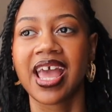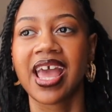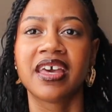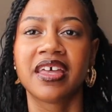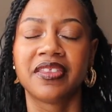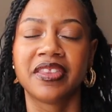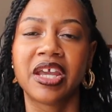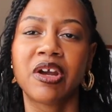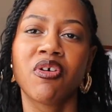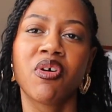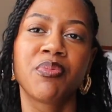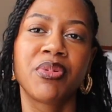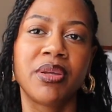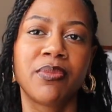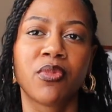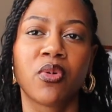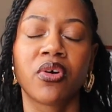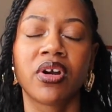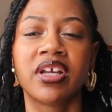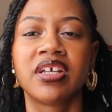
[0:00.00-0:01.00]
And there will be
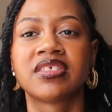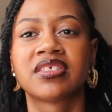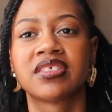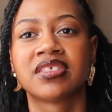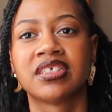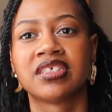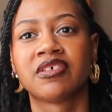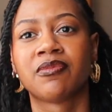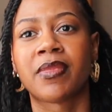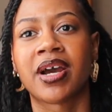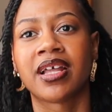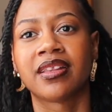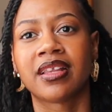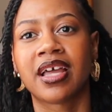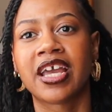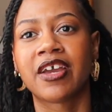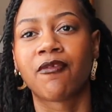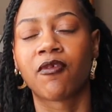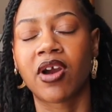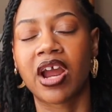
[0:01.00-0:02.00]
more instances in my
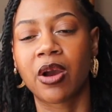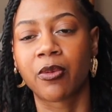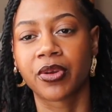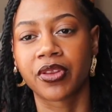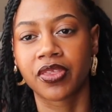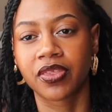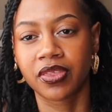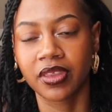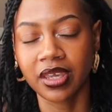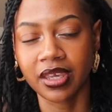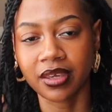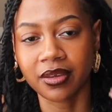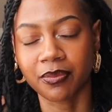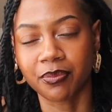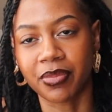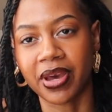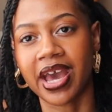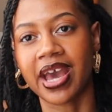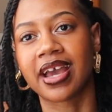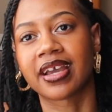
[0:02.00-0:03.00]
life where I would
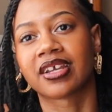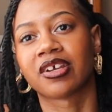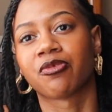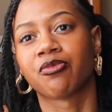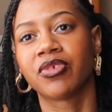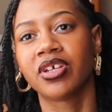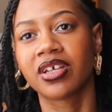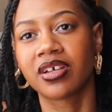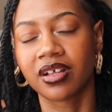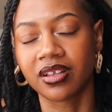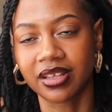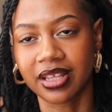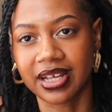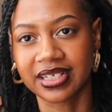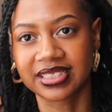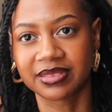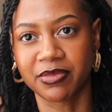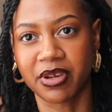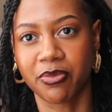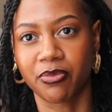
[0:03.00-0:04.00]
think back and
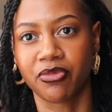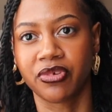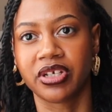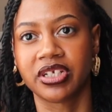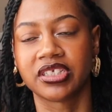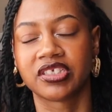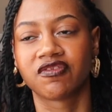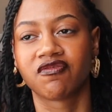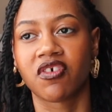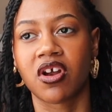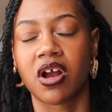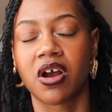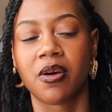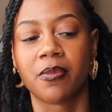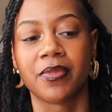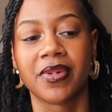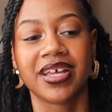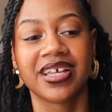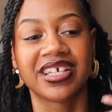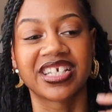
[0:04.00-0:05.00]
recollect memories
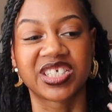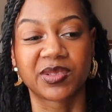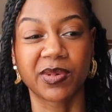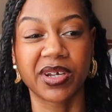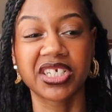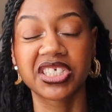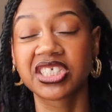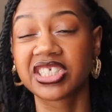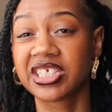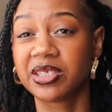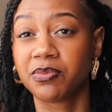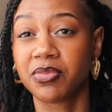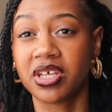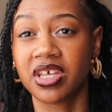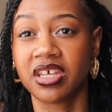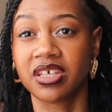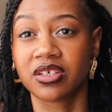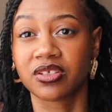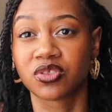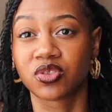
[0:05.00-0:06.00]
from, especially
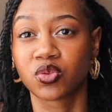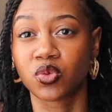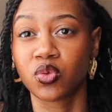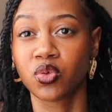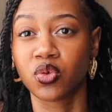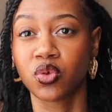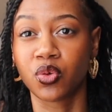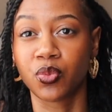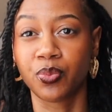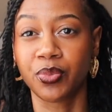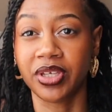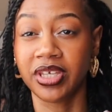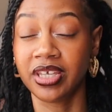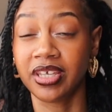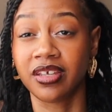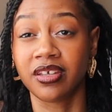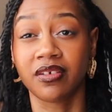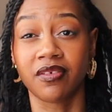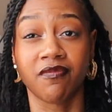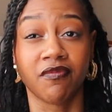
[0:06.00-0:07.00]
being in school,
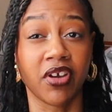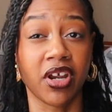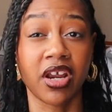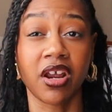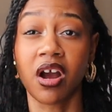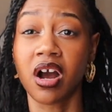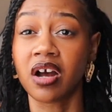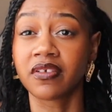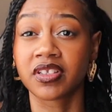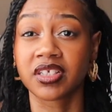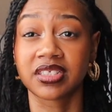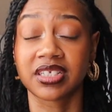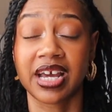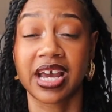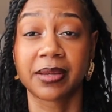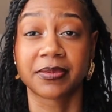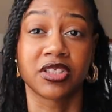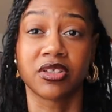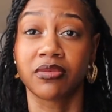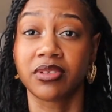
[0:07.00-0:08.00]
being very
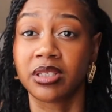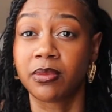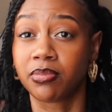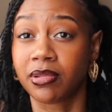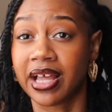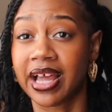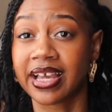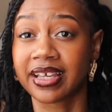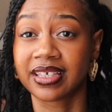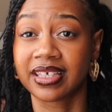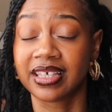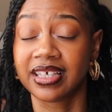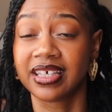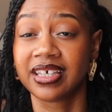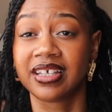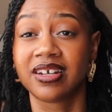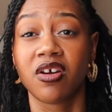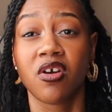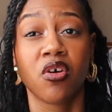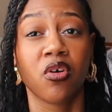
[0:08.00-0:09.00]
oftentimes the only black
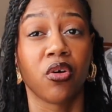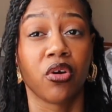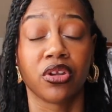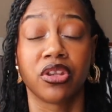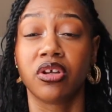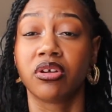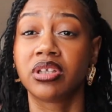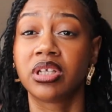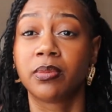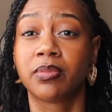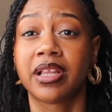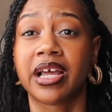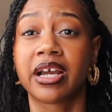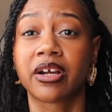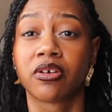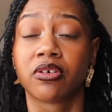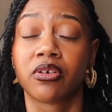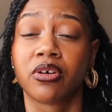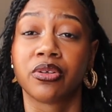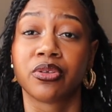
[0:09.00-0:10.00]
kid or the only
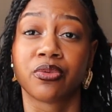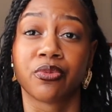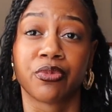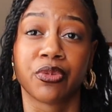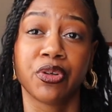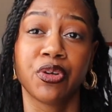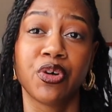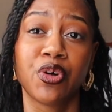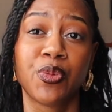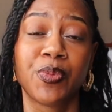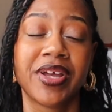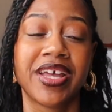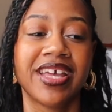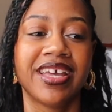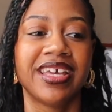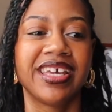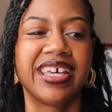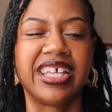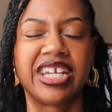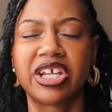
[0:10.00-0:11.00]
black girl in the room,
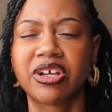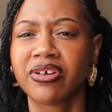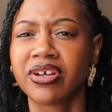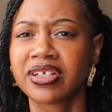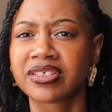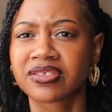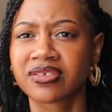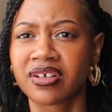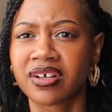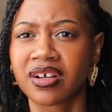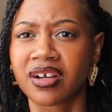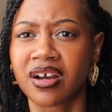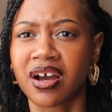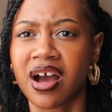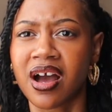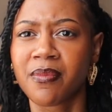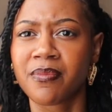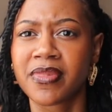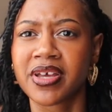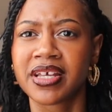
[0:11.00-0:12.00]
and hearing certain
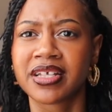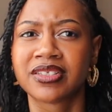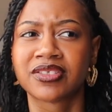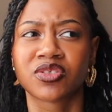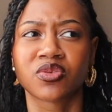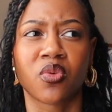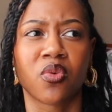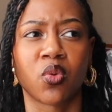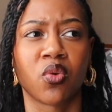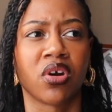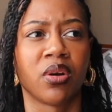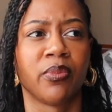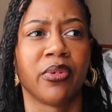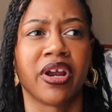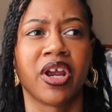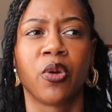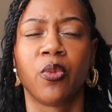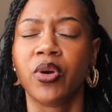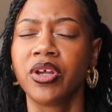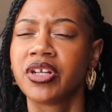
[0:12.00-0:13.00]
comments or
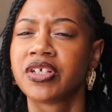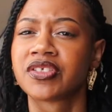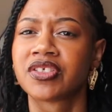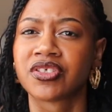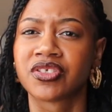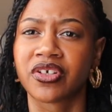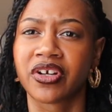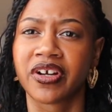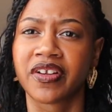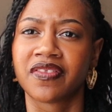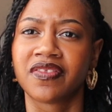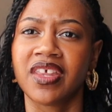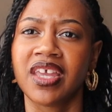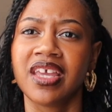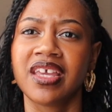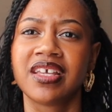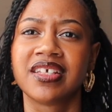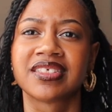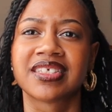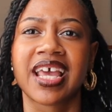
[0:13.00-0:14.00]
bearing witness to certain
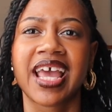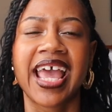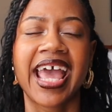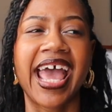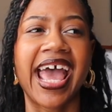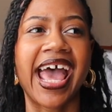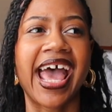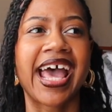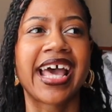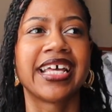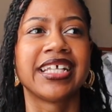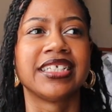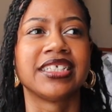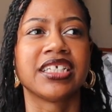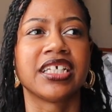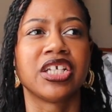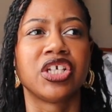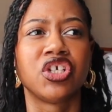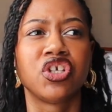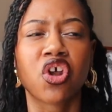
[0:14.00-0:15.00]
things, and
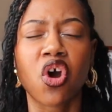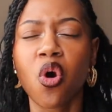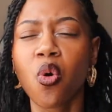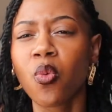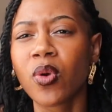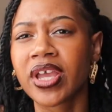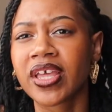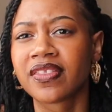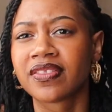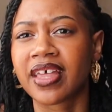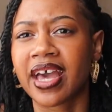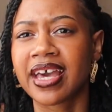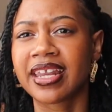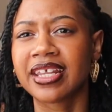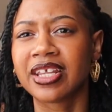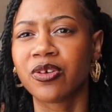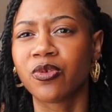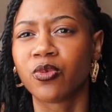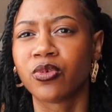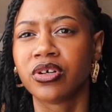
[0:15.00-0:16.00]
knowing that
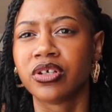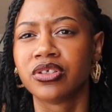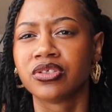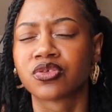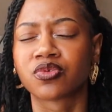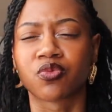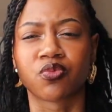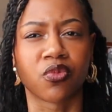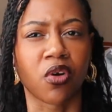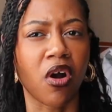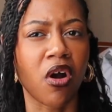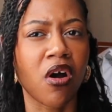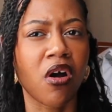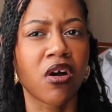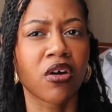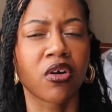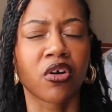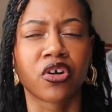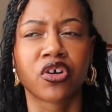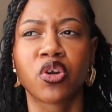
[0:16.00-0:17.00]
it was
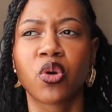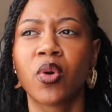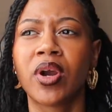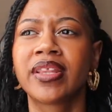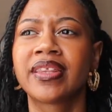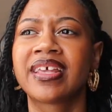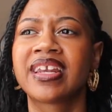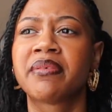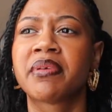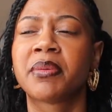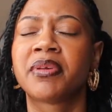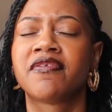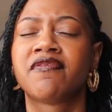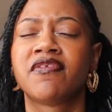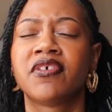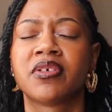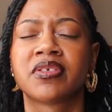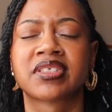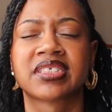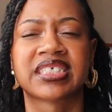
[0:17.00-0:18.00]
wrong, or knowing that it made me
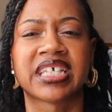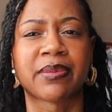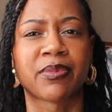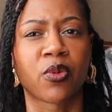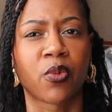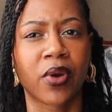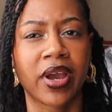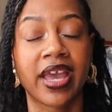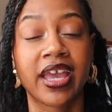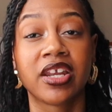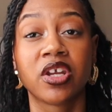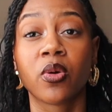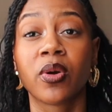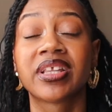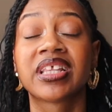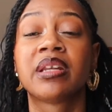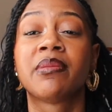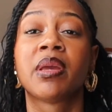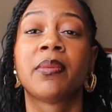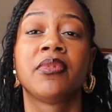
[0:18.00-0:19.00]
feel some type of way, knowing
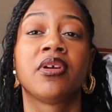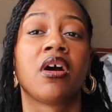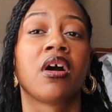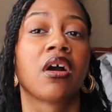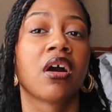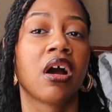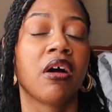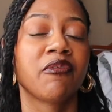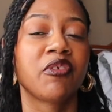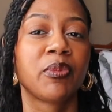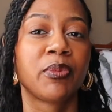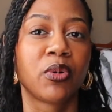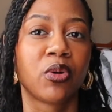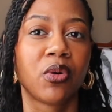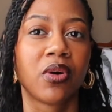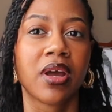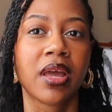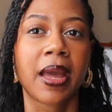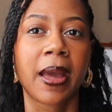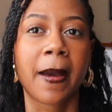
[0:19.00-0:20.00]
that it made me
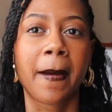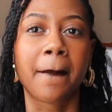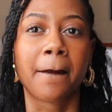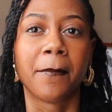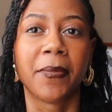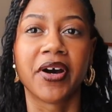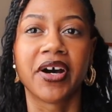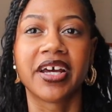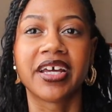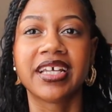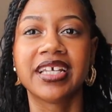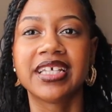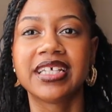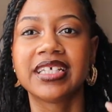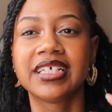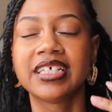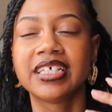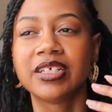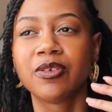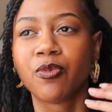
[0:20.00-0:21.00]
uncomfortable, but
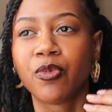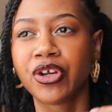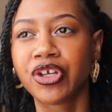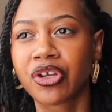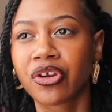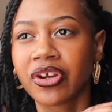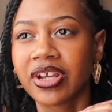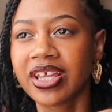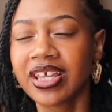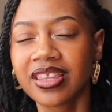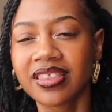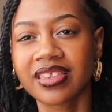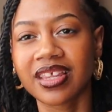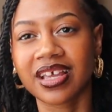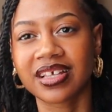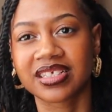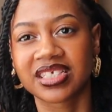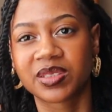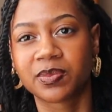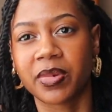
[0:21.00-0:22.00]
when you're in
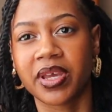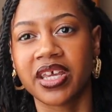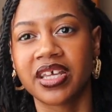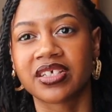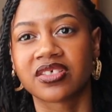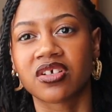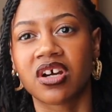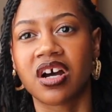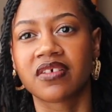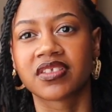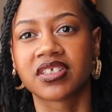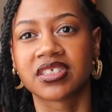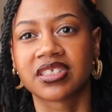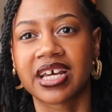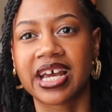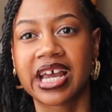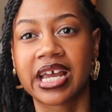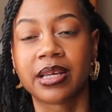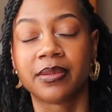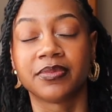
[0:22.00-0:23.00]
that space,
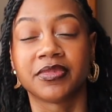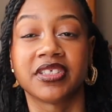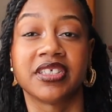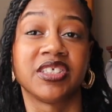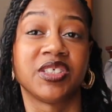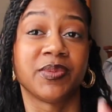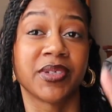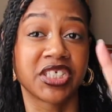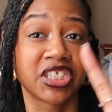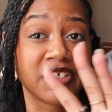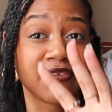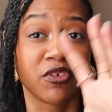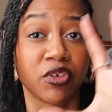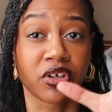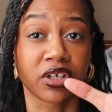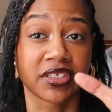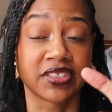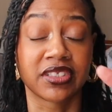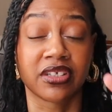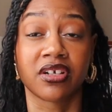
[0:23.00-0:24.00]
oftentimes, especially if
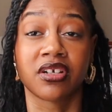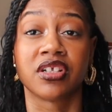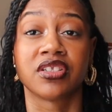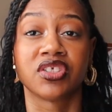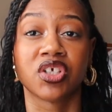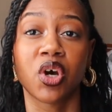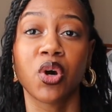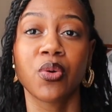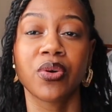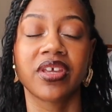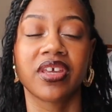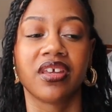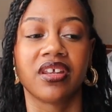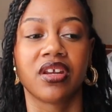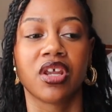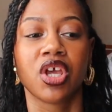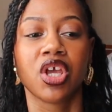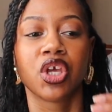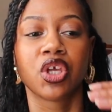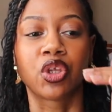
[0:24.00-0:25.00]
you're considered a
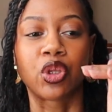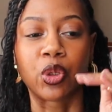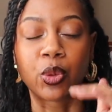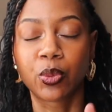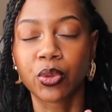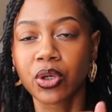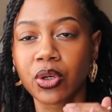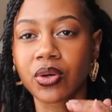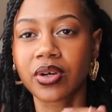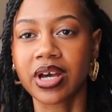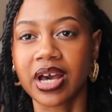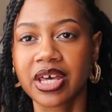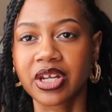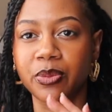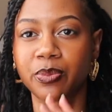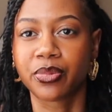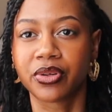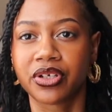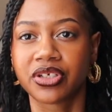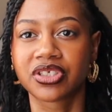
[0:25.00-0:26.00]
token, you will kind
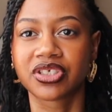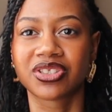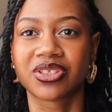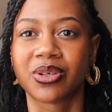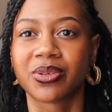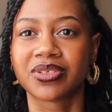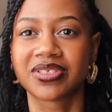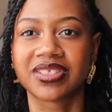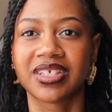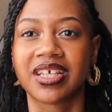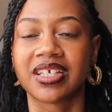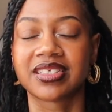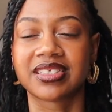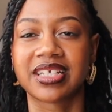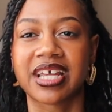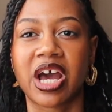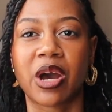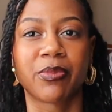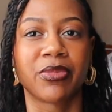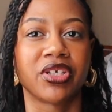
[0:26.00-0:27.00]
of push those things
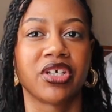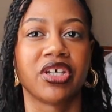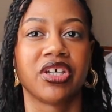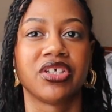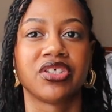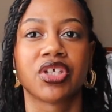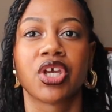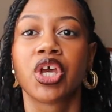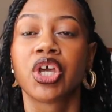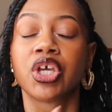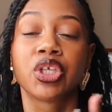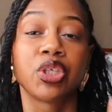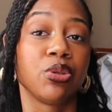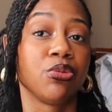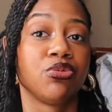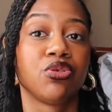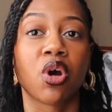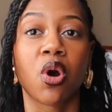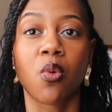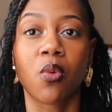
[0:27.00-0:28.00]
down because
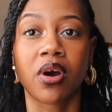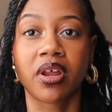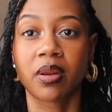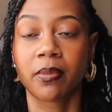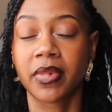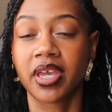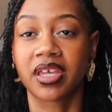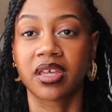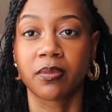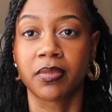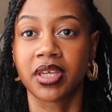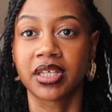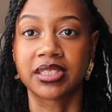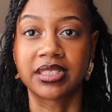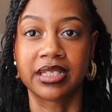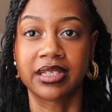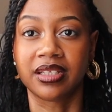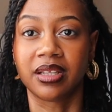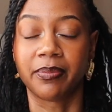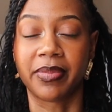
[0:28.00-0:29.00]
you don't want to make a big
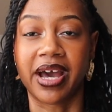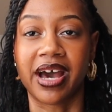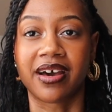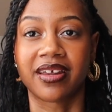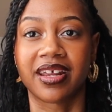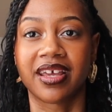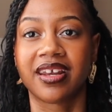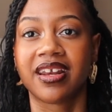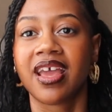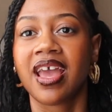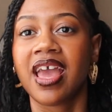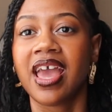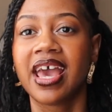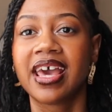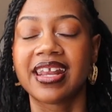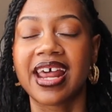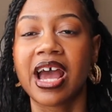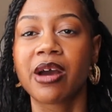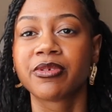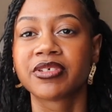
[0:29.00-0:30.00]
deal about it.
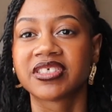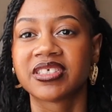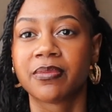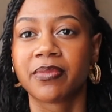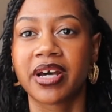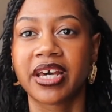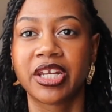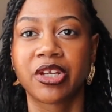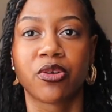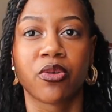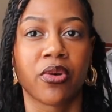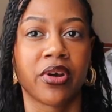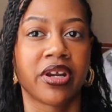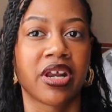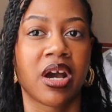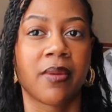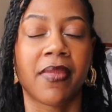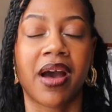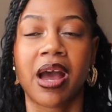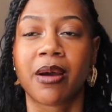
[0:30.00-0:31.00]
And I was somebody growing
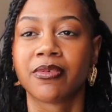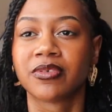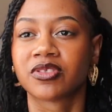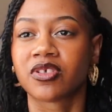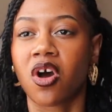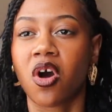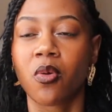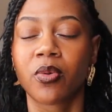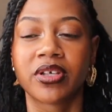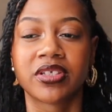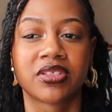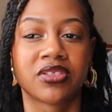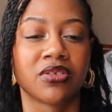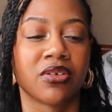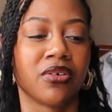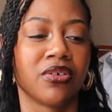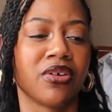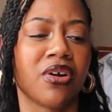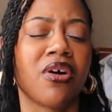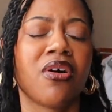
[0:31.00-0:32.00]
up, I was always
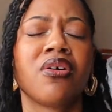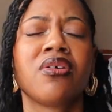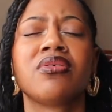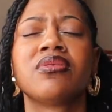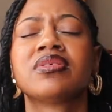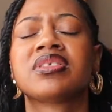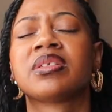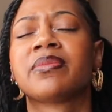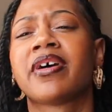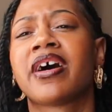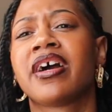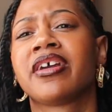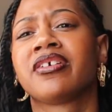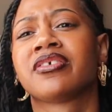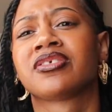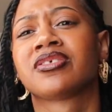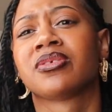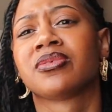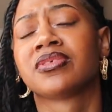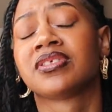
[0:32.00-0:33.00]
told, oh, Samaya, you're
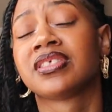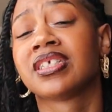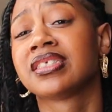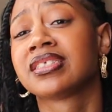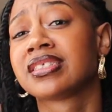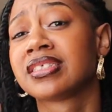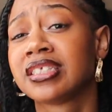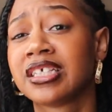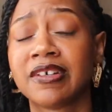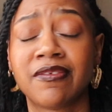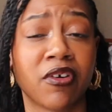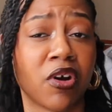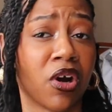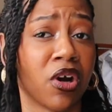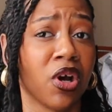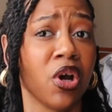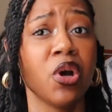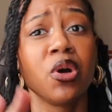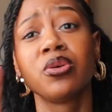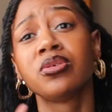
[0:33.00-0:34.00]
so sensitive,
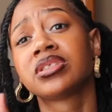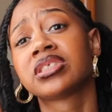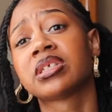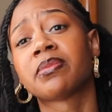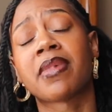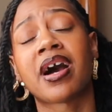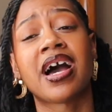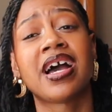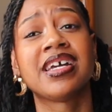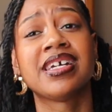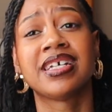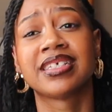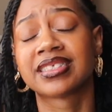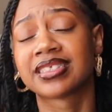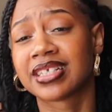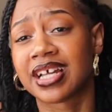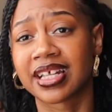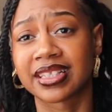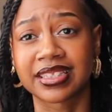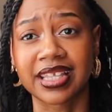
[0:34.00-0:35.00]
or oh, Samaya, it's
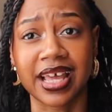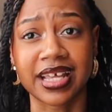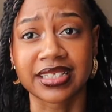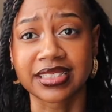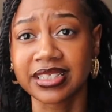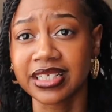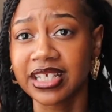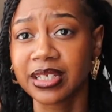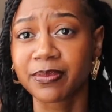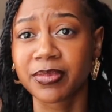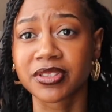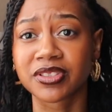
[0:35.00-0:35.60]
not that deep.